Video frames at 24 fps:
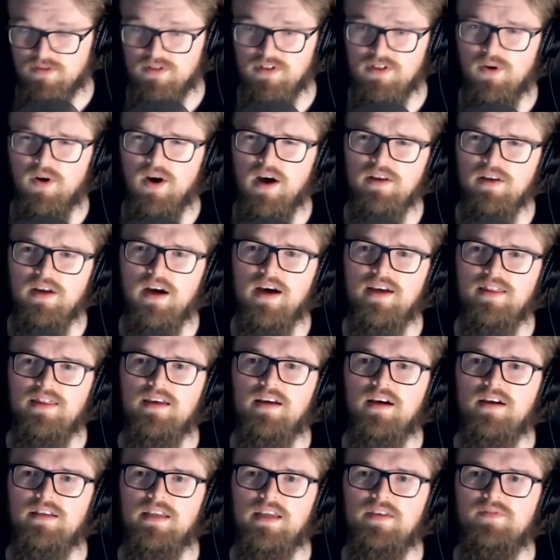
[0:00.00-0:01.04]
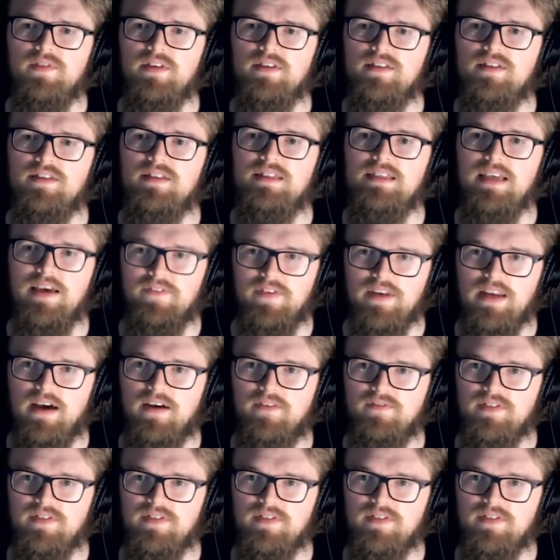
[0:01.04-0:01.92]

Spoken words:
So I think I'd give this a 7 out of